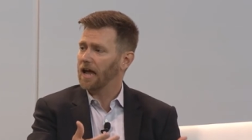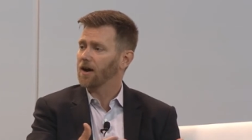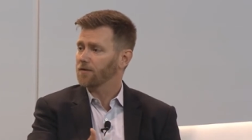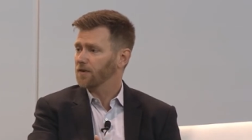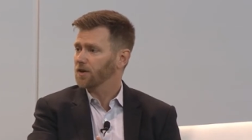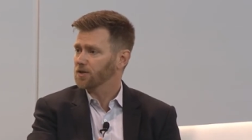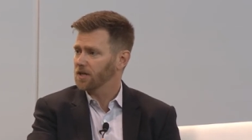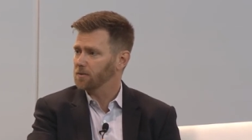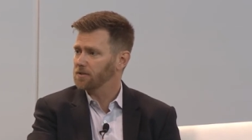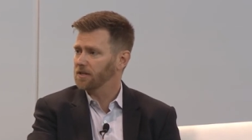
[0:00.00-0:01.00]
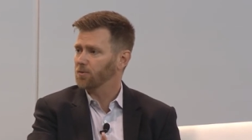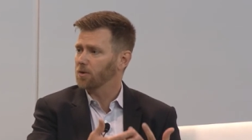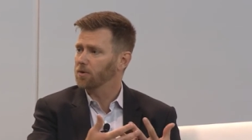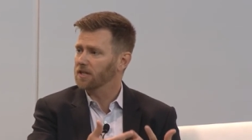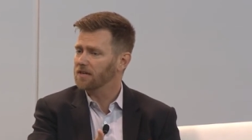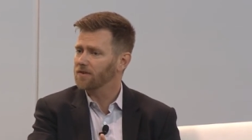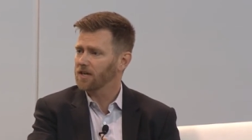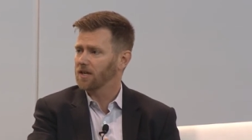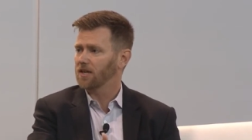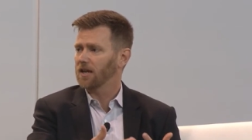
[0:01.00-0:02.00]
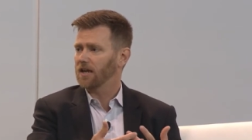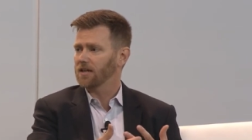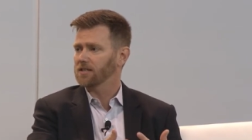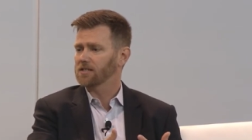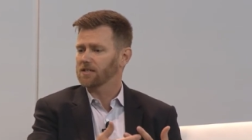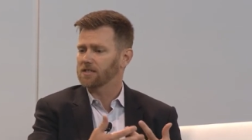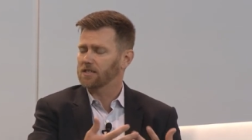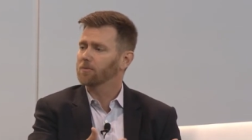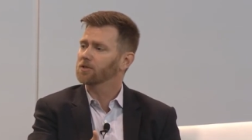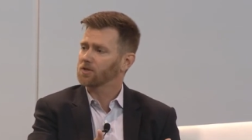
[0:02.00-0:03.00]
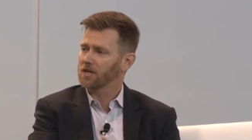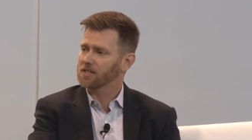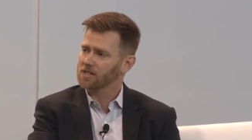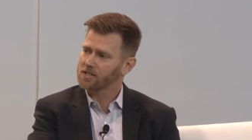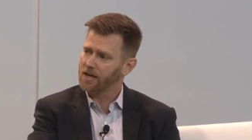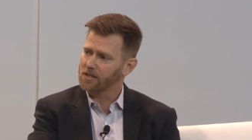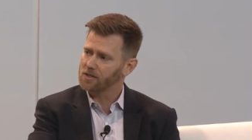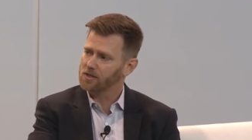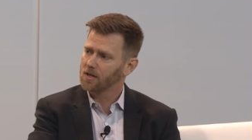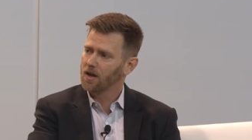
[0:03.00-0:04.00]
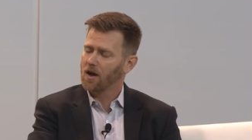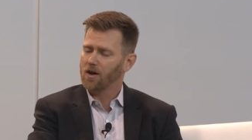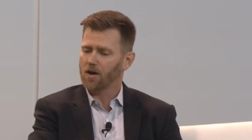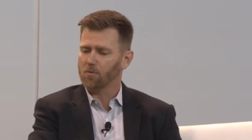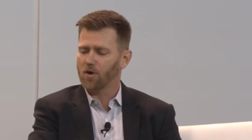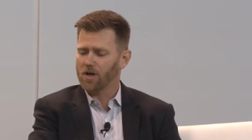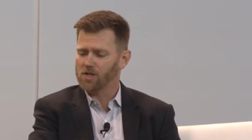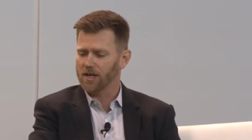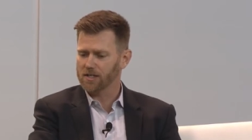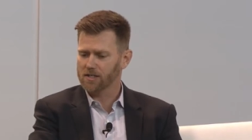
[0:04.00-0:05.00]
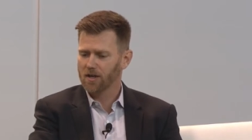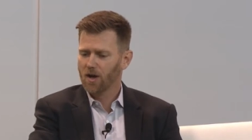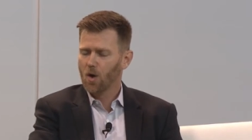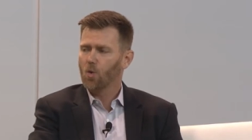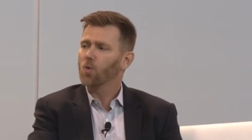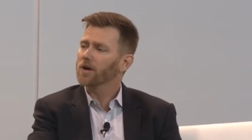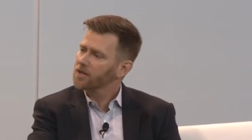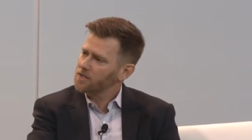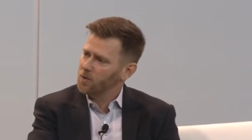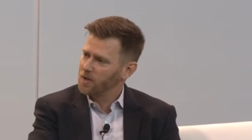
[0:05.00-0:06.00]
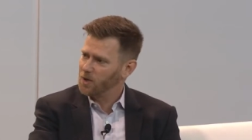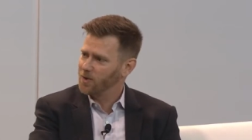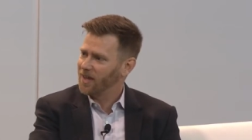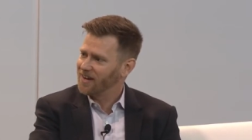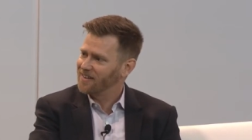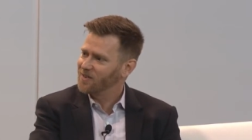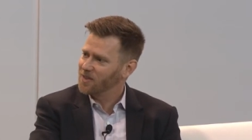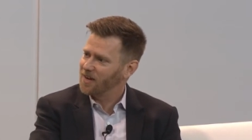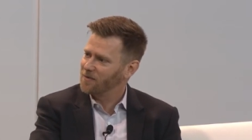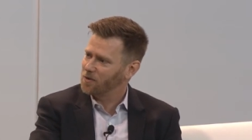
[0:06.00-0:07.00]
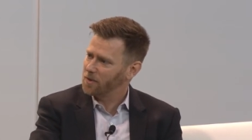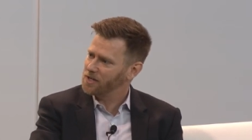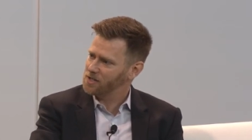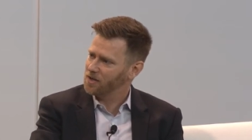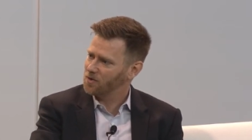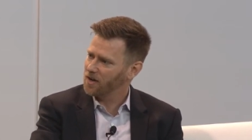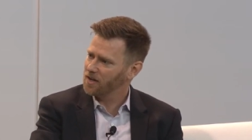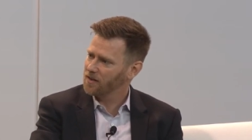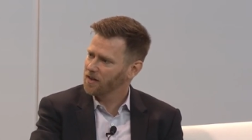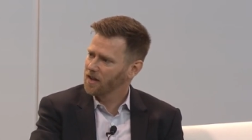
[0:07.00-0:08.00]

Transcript: at our fingertips and we believe in it and it's, it's demonstrating success on our projects what else can we do with that, with that information, right? right?